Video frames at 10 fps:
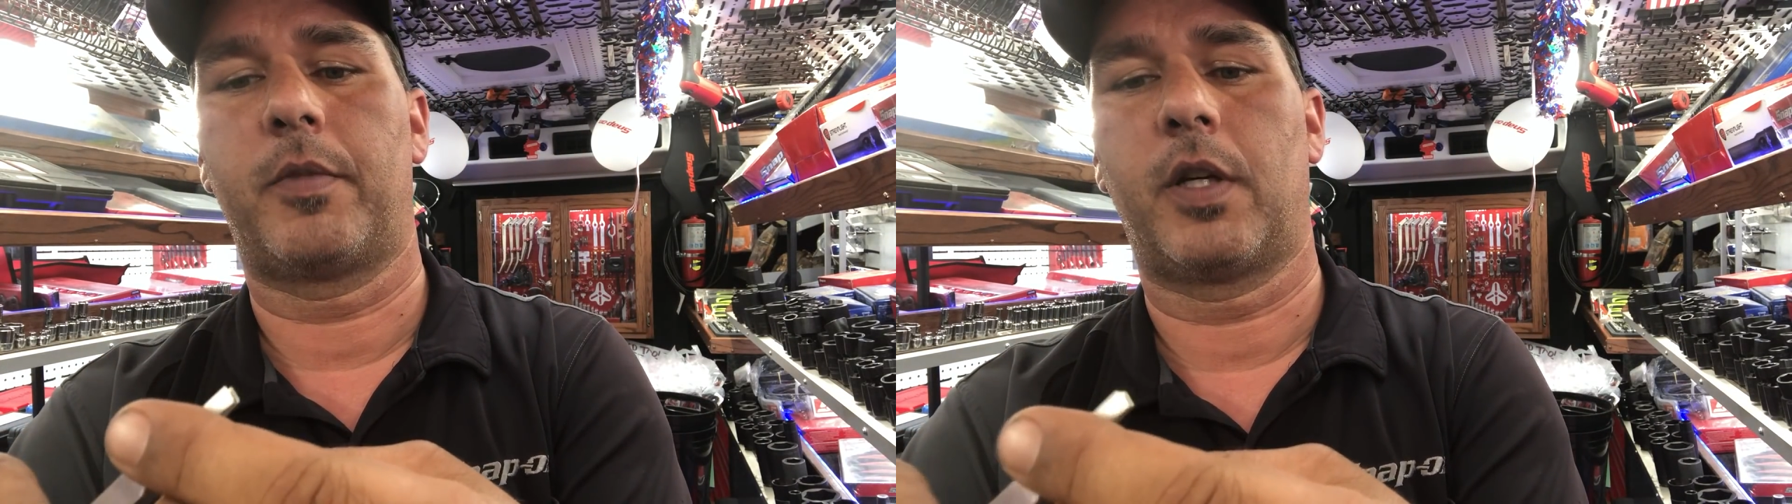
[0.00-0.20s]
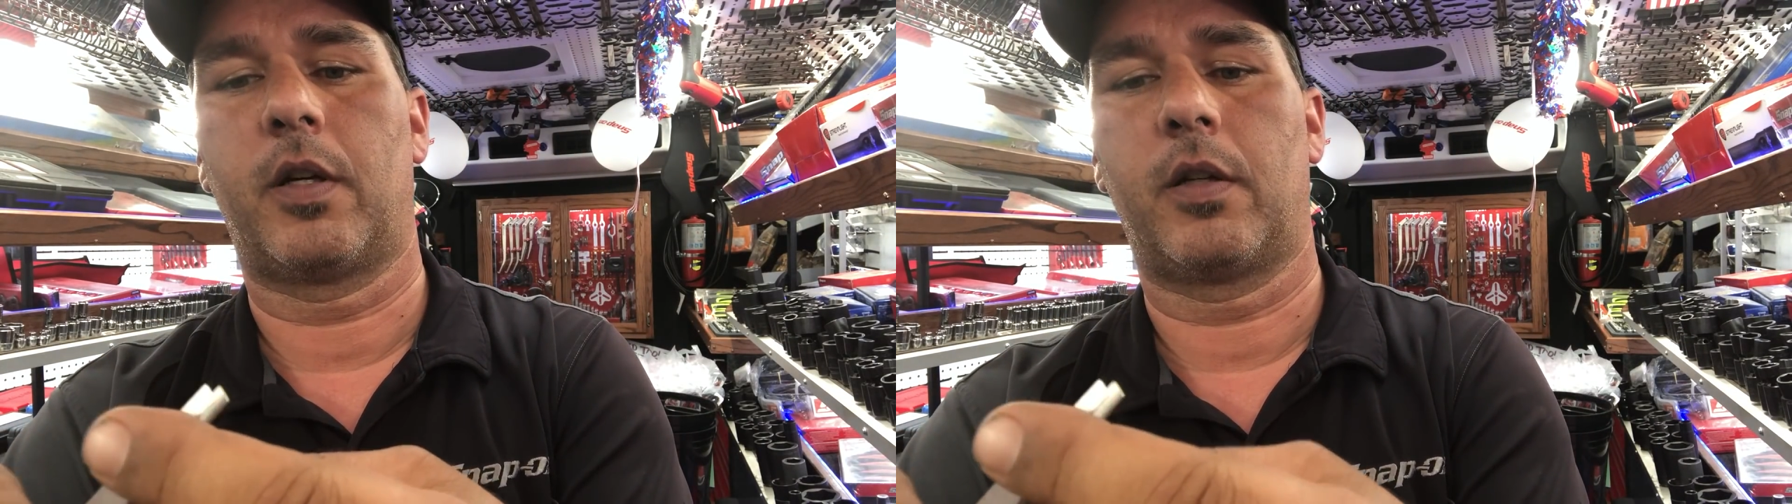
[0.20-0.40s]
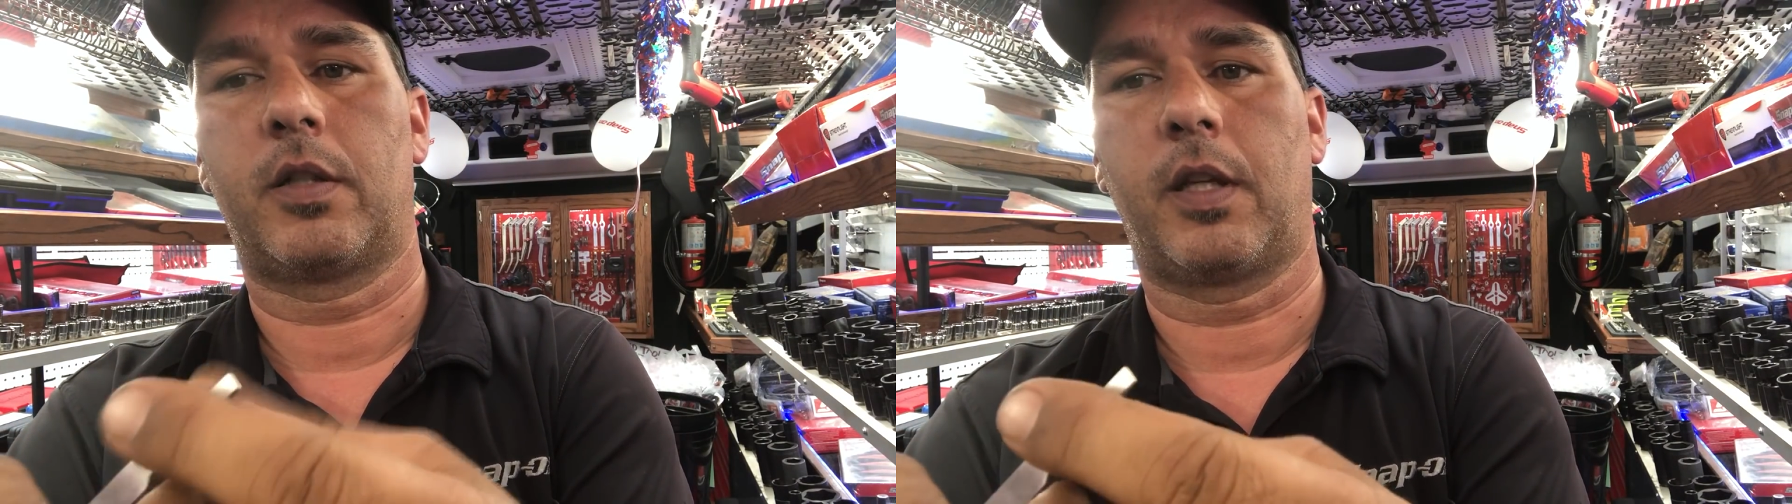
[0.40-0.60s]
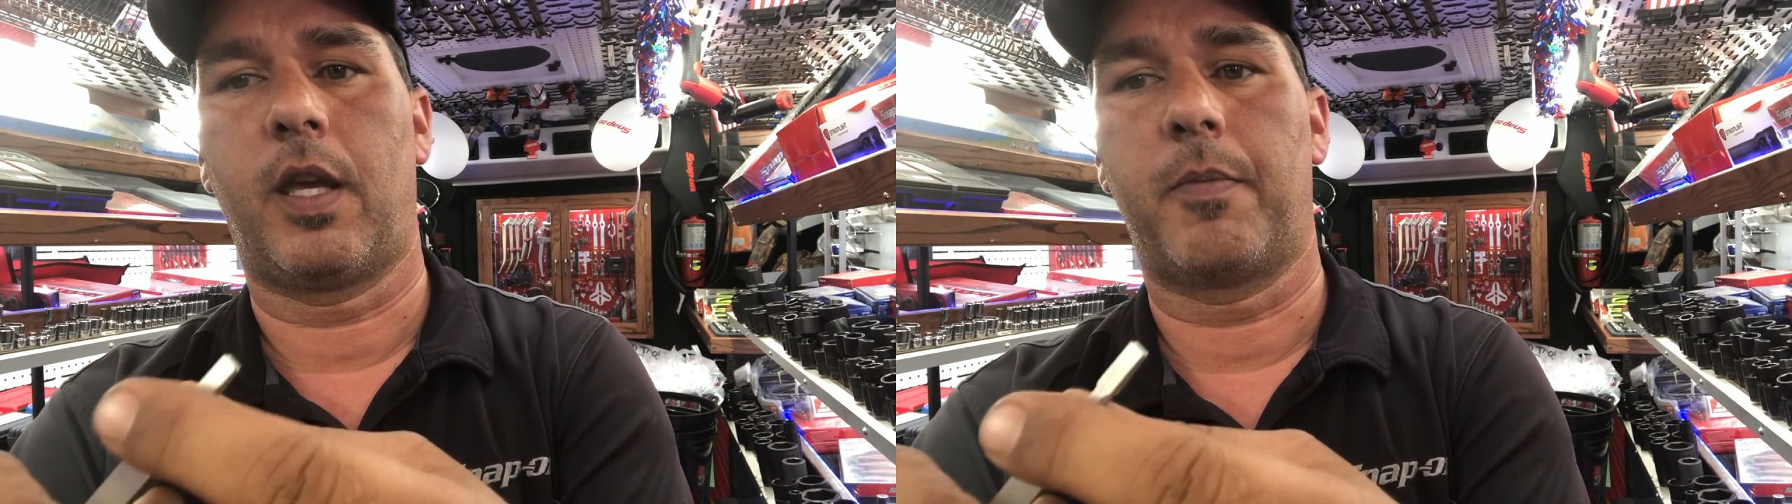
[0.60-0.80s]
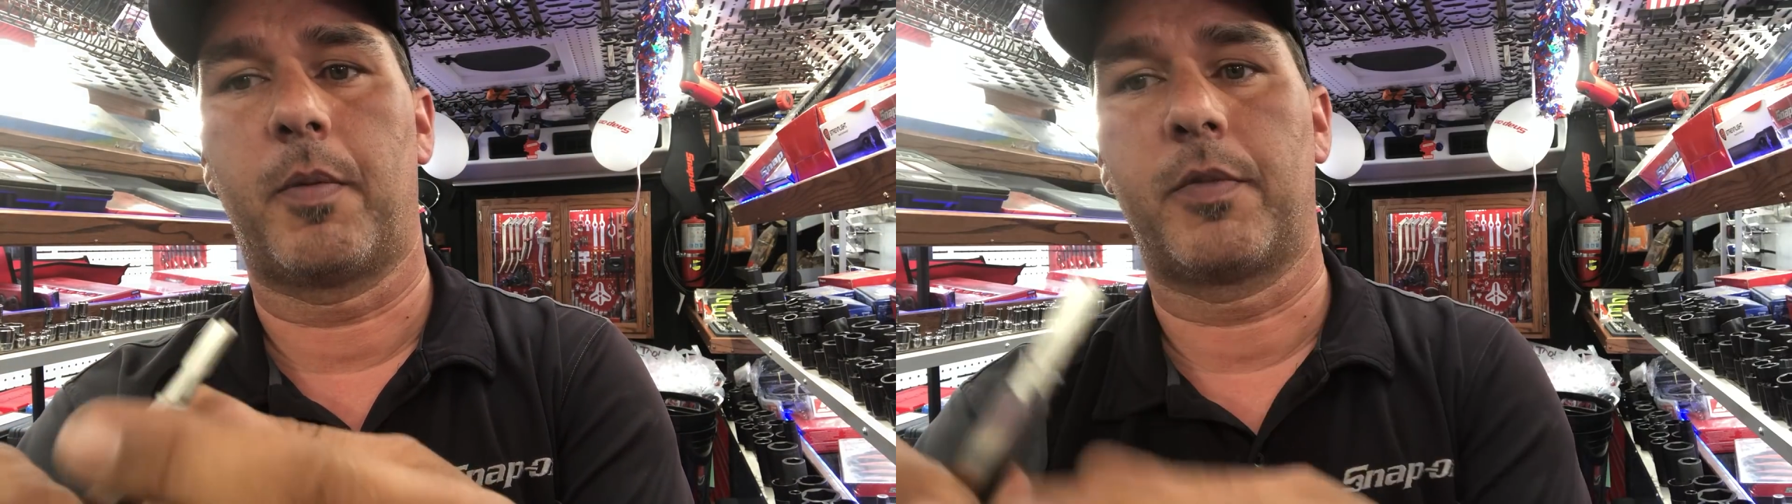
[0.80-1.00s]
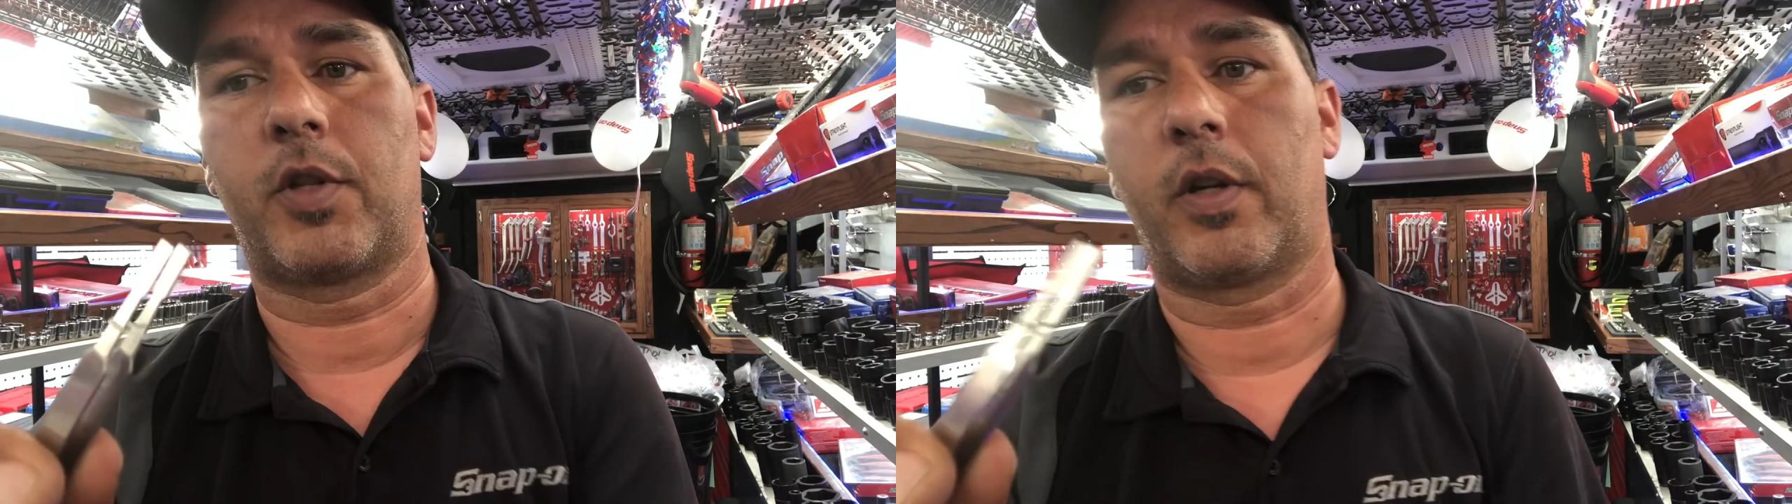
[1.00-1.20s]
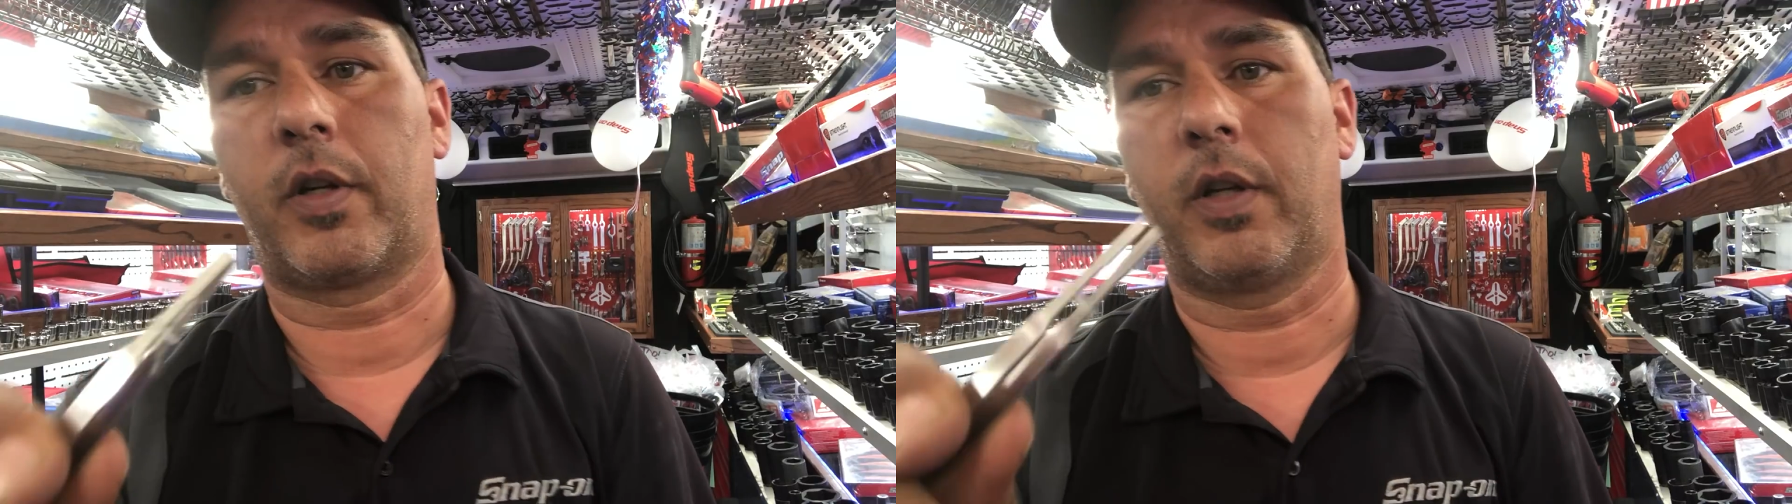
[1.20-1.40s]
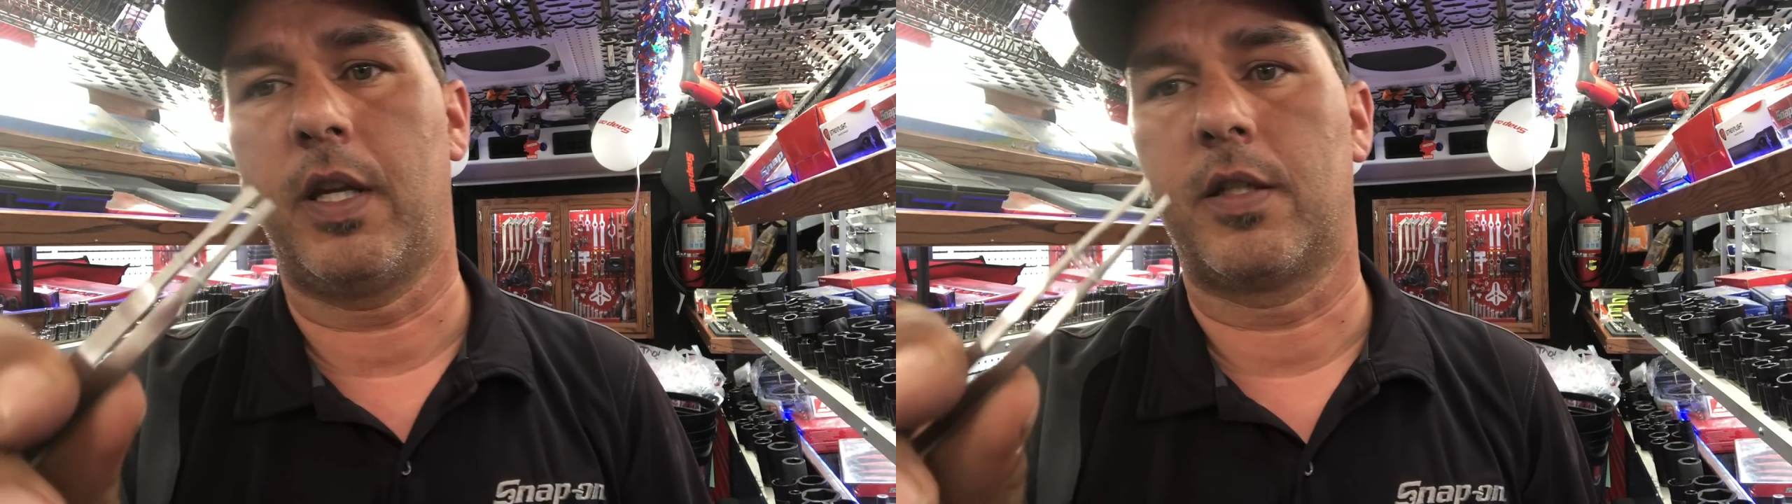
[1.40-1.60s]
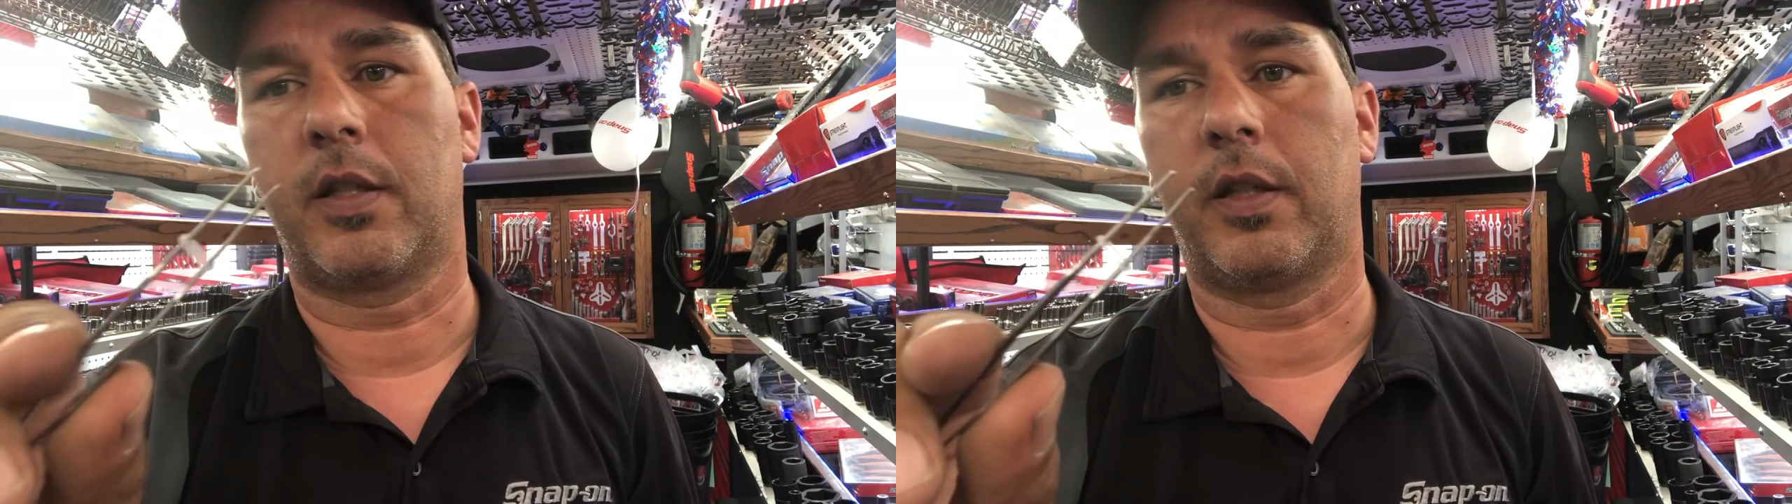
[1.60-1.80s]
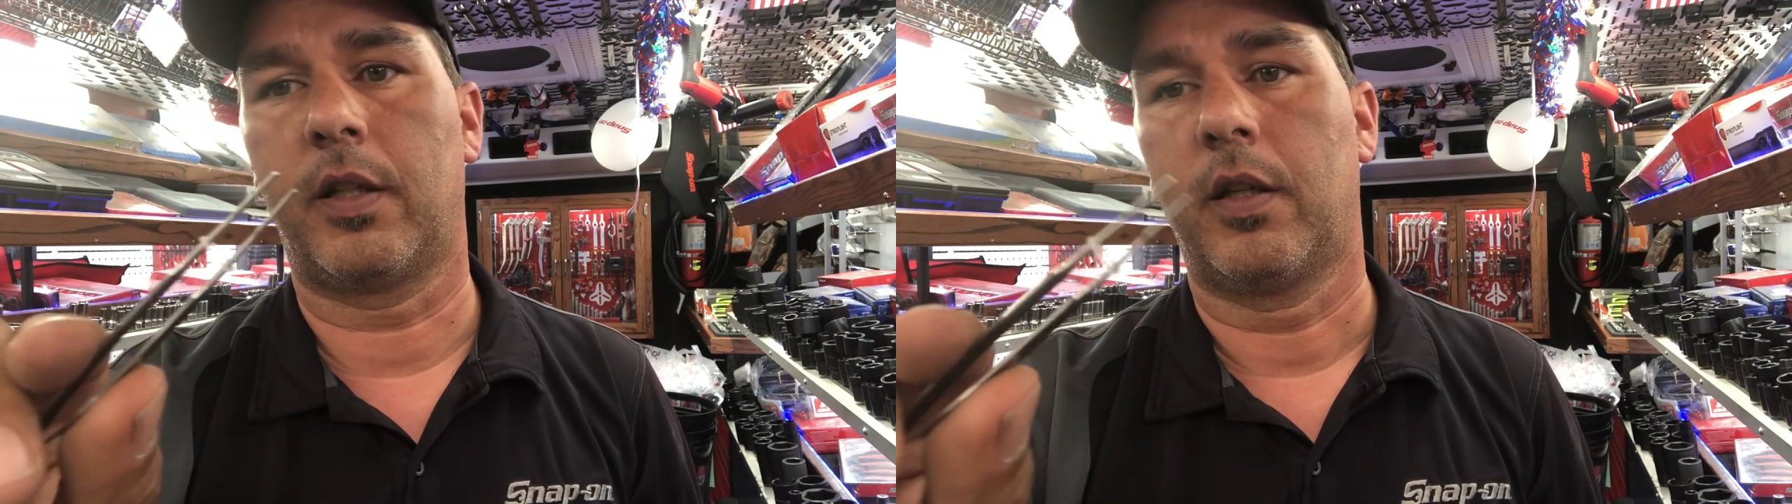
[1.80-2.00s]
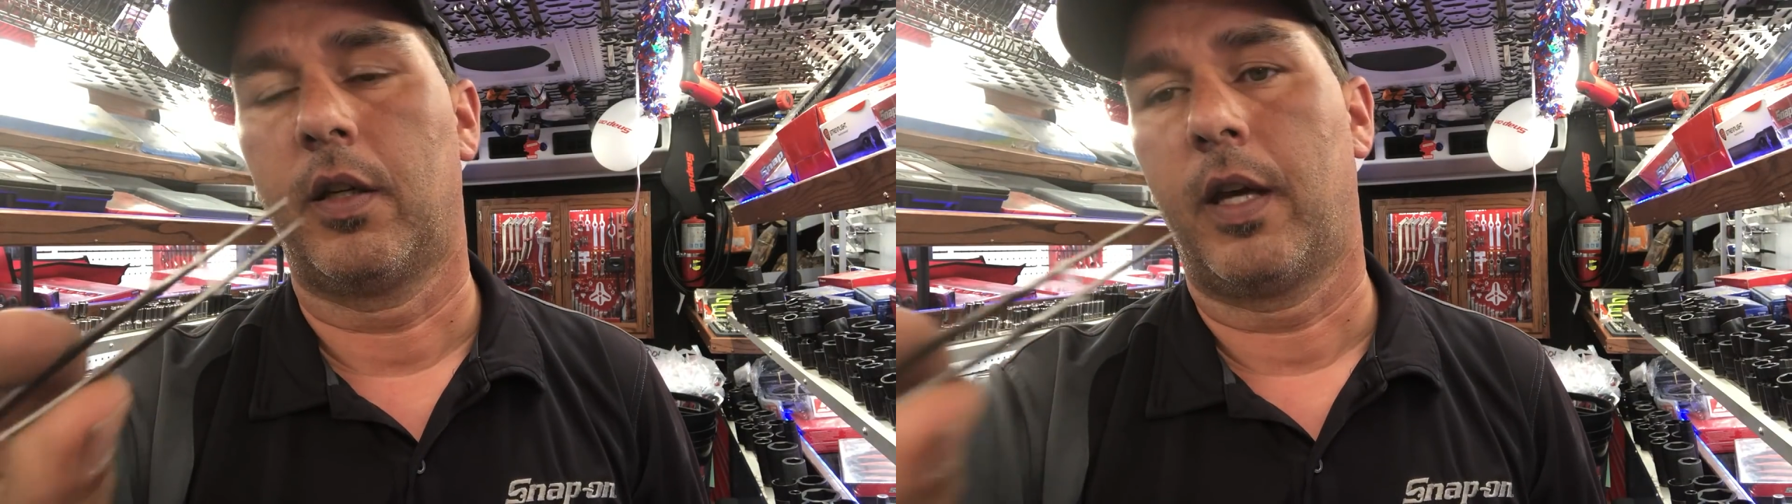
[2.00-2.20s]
to keep them so they're easily